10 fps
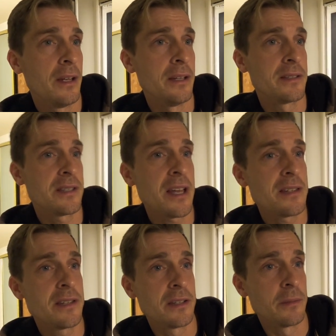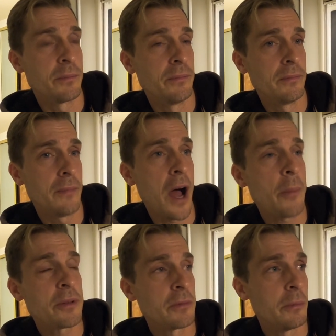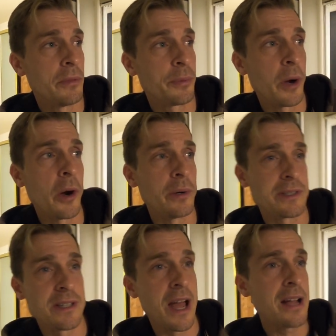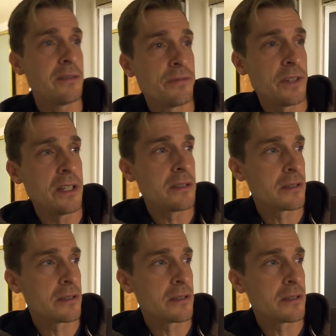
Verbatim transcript: it said the optimum throw is nine feet,